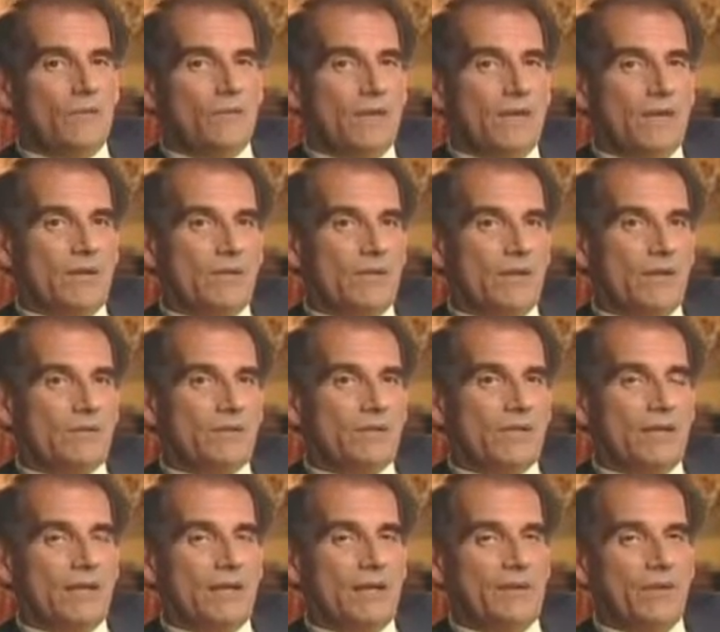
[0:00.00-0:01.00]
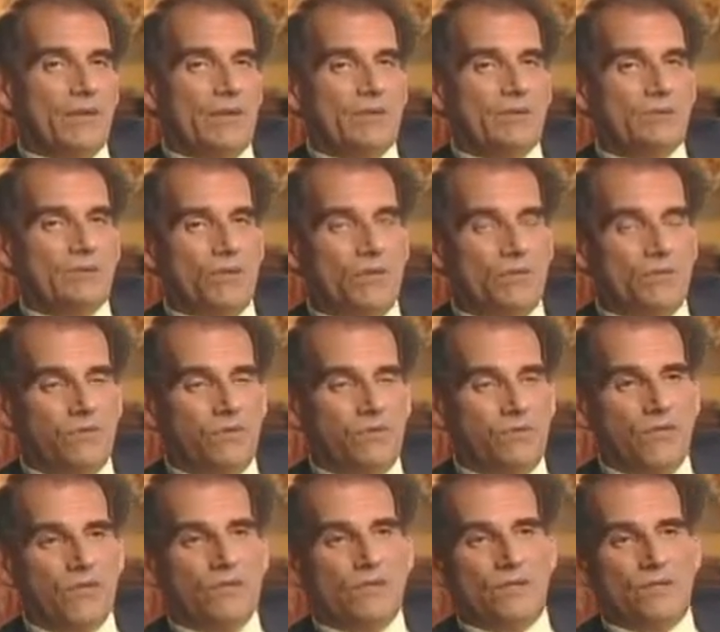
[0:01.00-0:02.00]
I wrote that, I wanted to poke
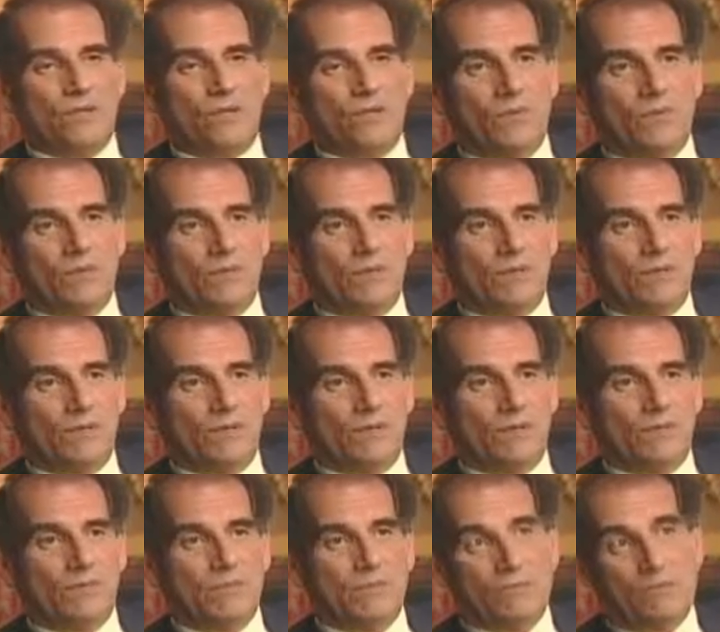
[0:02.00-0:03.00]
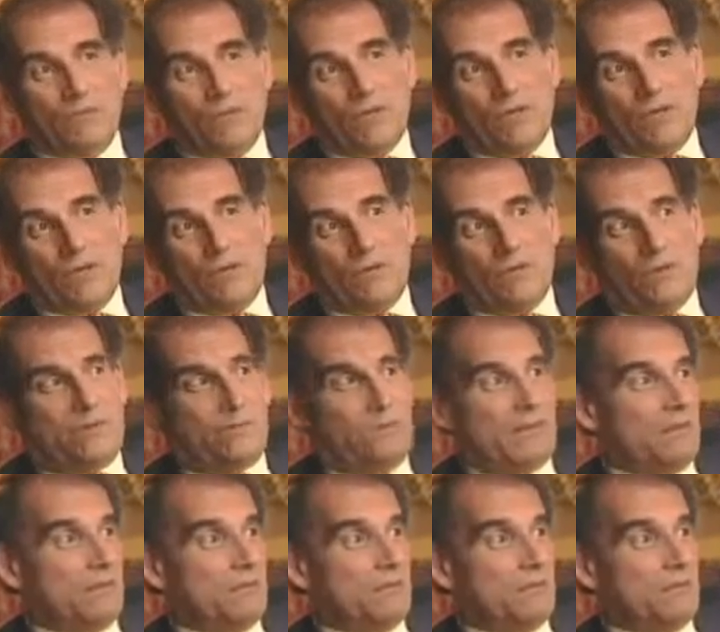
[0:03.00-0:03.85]
fun at Darwinian theory, but the more I thought about it,